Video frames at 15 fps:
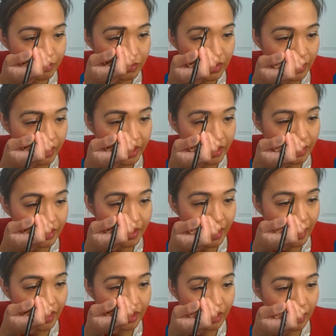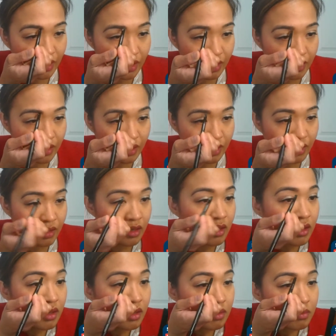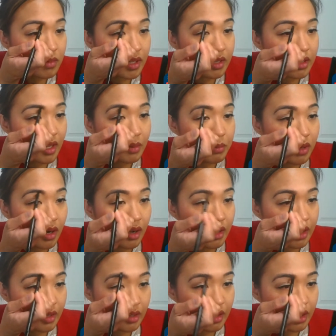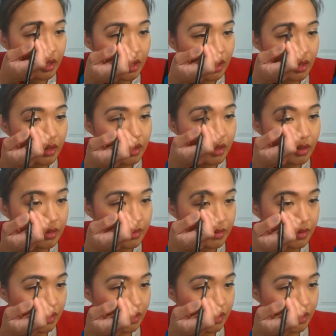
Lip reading: blend that in, blend that product in.